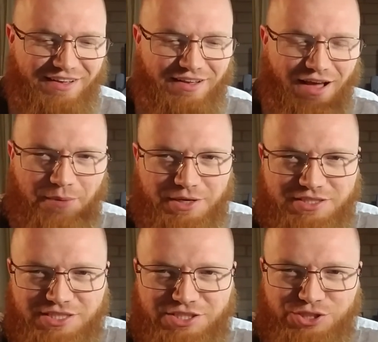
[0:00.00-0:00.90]
I'm gonna
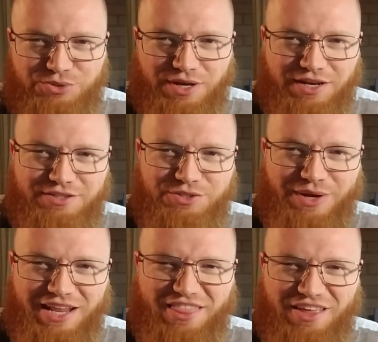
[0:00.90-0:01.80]
teach you how to do
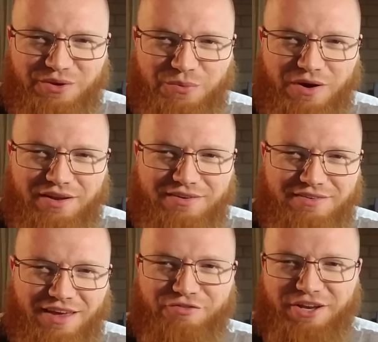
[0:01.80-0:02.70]
anything you want
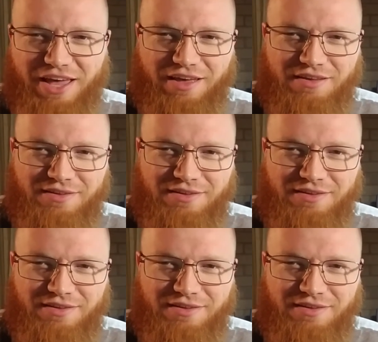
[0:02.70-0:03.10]
every day.